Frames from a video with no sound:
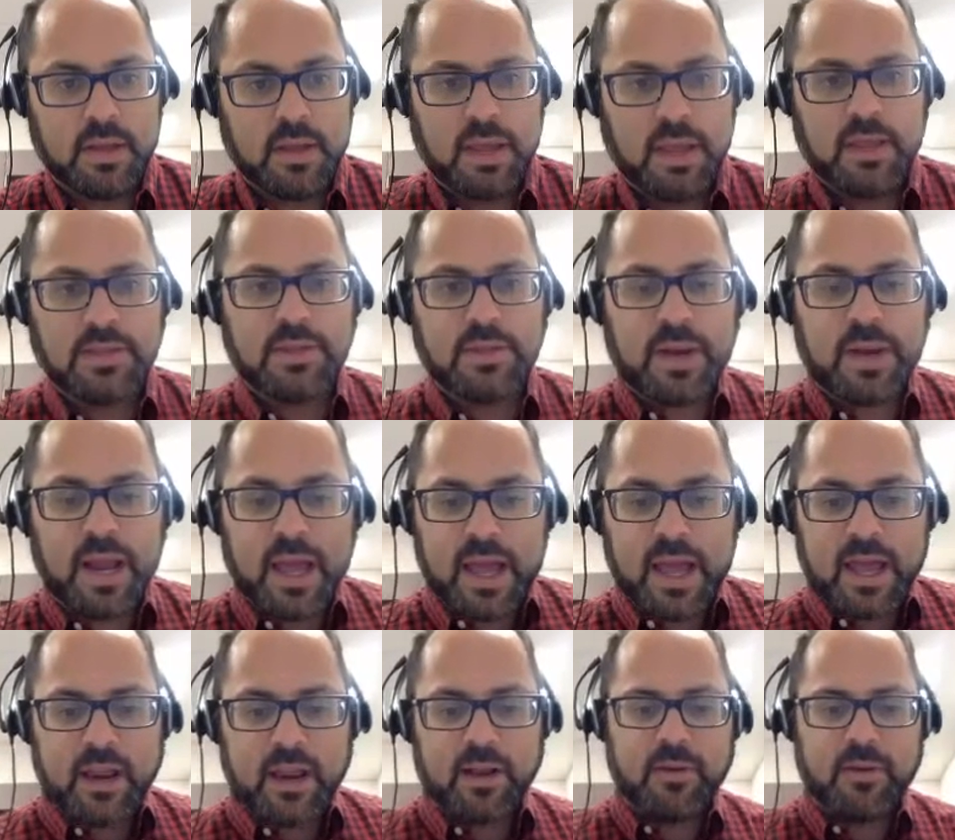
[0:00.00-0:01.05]
And so when I
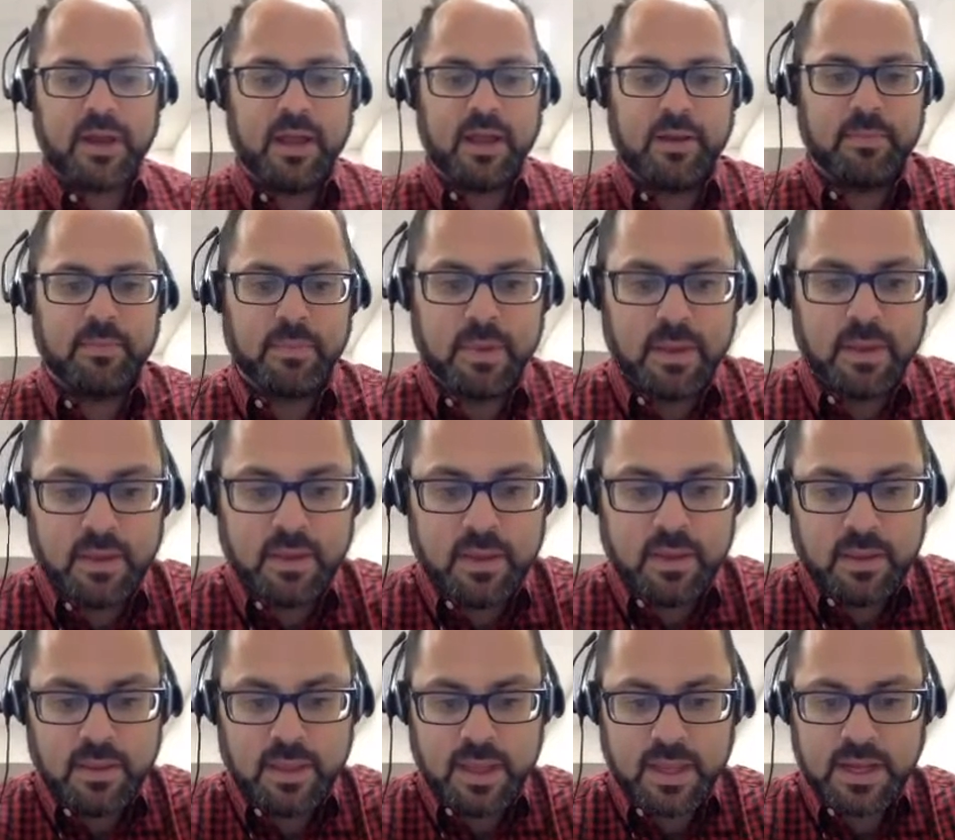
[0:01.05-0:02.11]
add a grade,
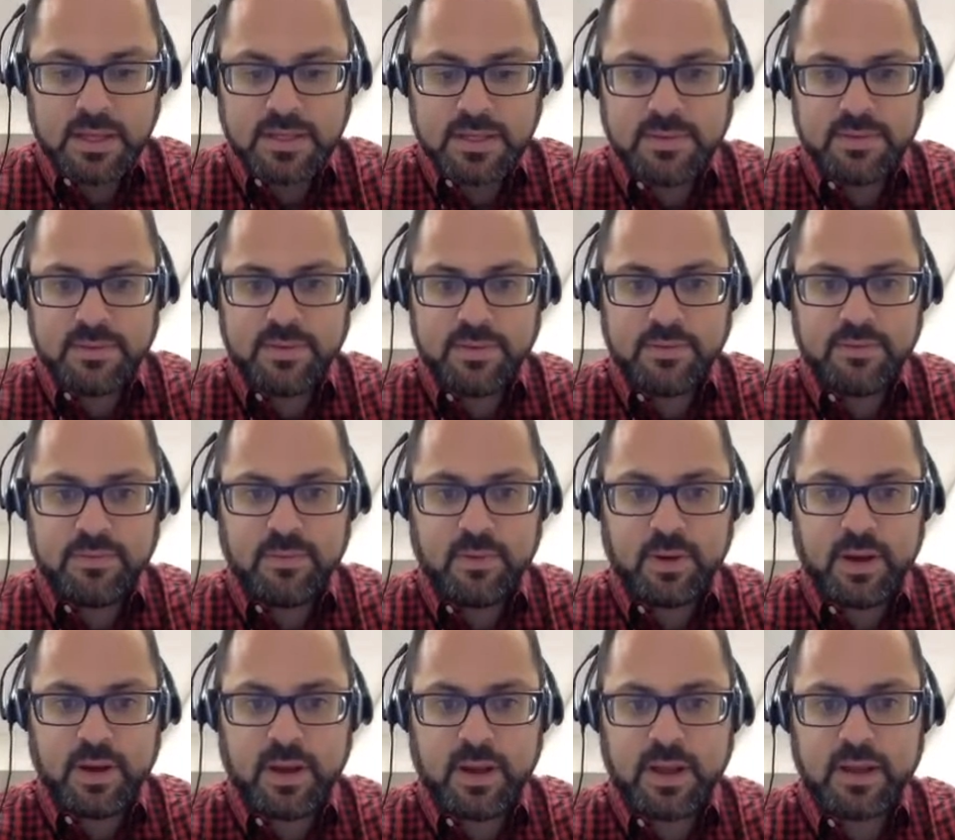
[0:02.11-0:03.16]
that is
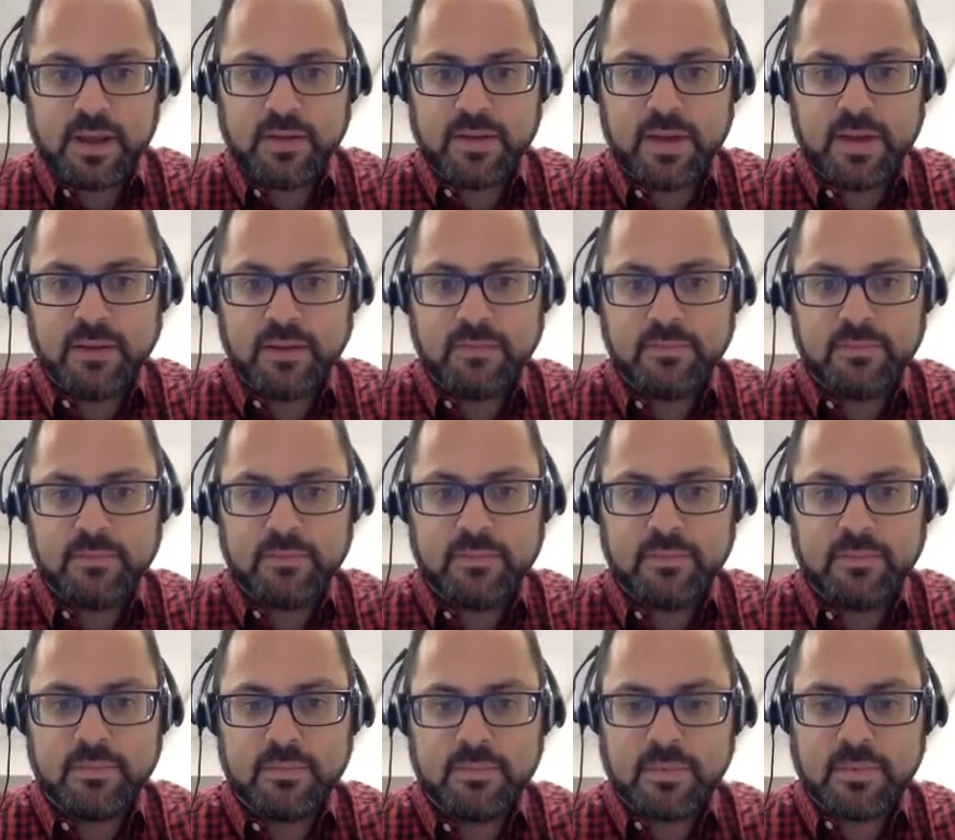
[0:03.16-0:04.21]
54, and I'm going to write
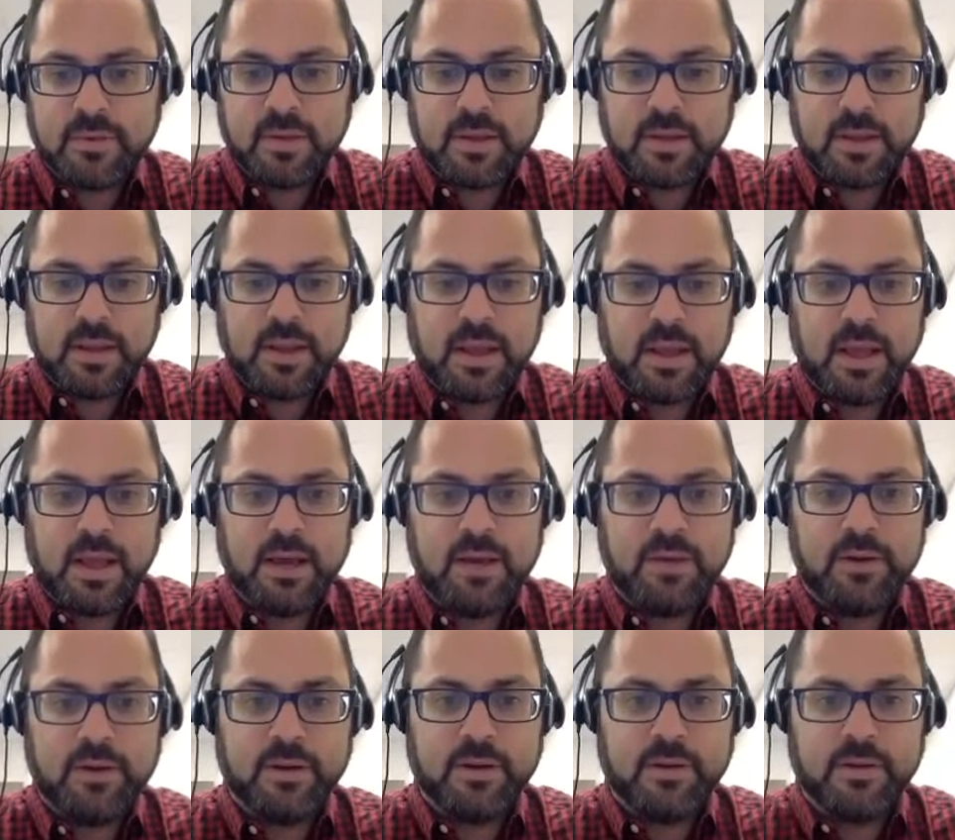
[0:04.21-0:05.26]

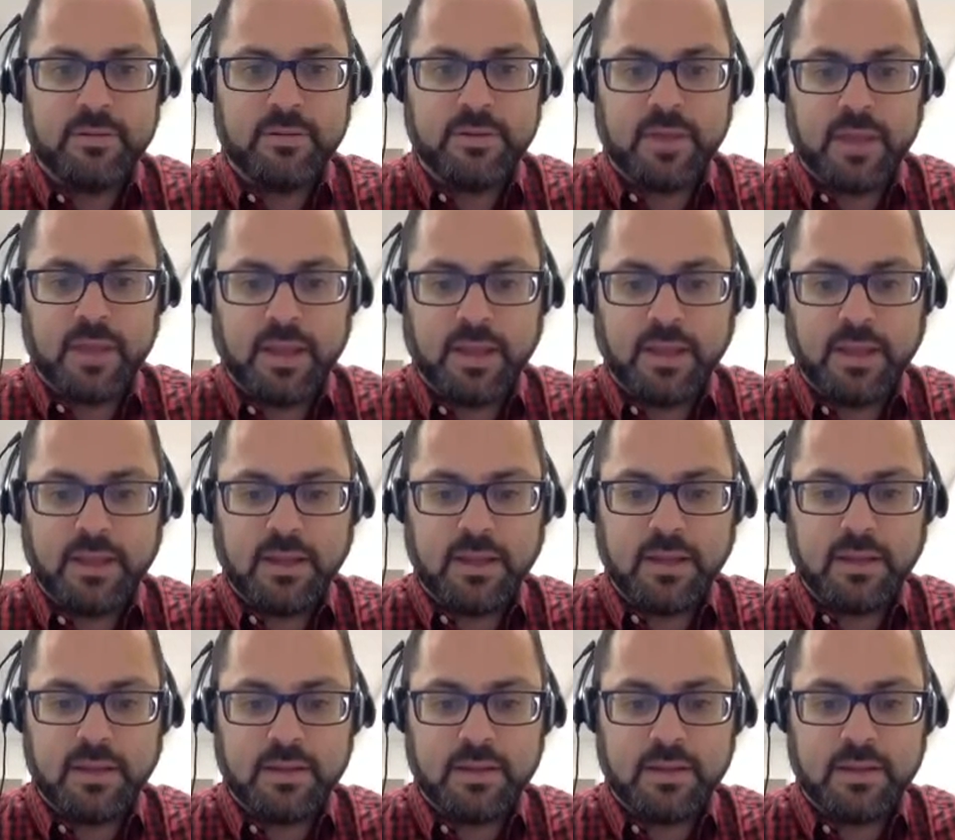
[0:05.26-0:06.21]
out of 80.